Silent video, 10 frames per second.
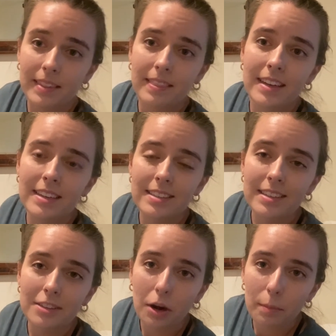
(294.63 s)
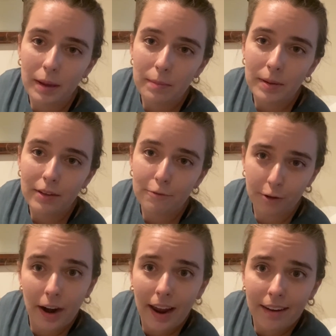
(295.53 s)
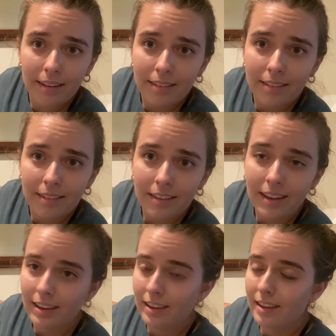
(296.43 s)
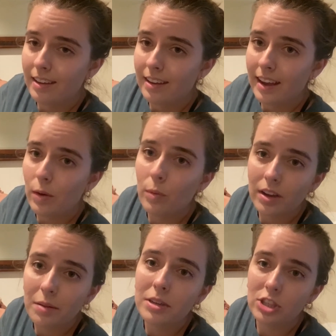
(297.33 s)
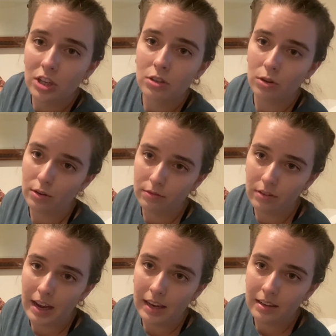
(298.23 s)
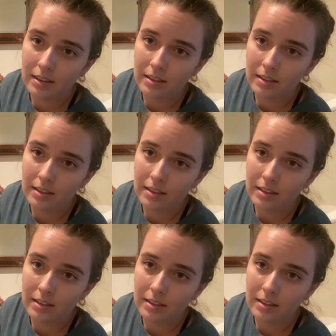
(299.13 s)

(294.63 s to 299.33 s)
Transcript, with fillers: This is our baby Fred. And we're going to be gentle to Fred.